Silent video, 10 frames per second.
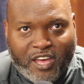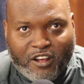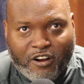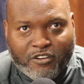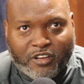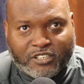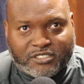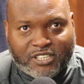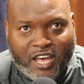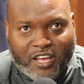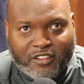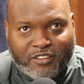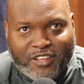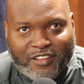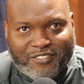hurt us,
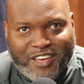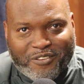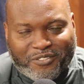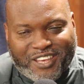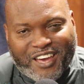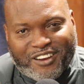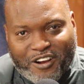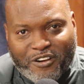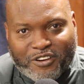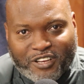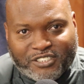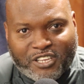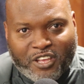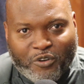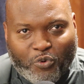that kind of hurt us
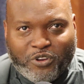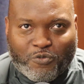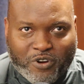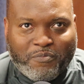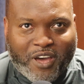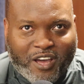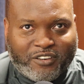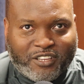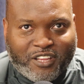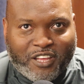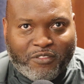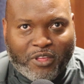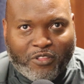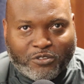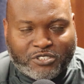with the rebound. And
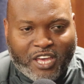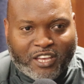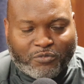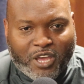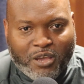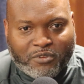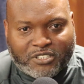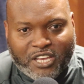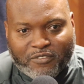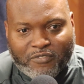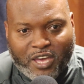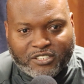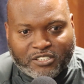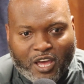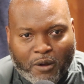then those guys were able to take
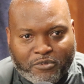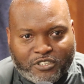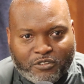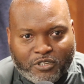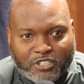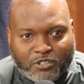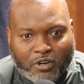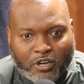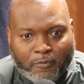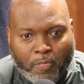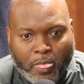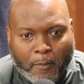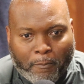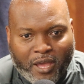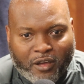advantage of the opportunity to
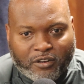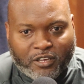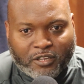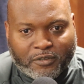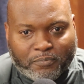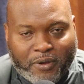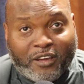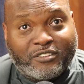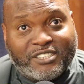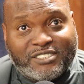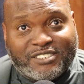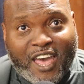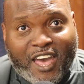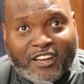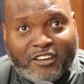pound us
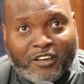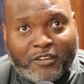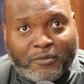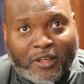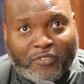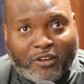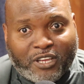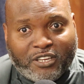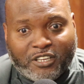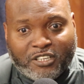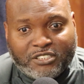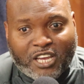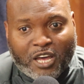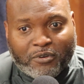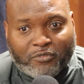inside, and I thought they did a good
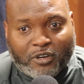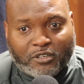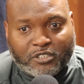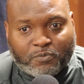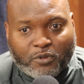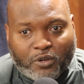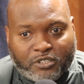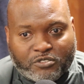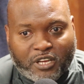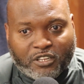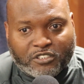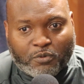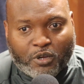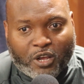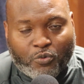job of trying to
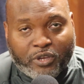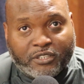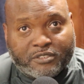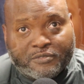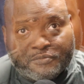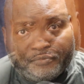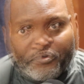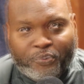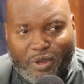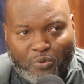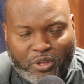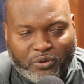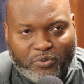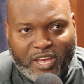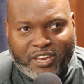exploit our weakness.
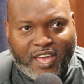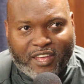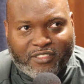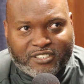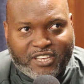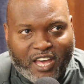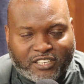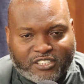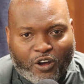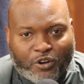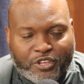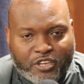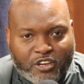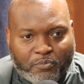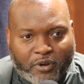We hadn't had these guys all year,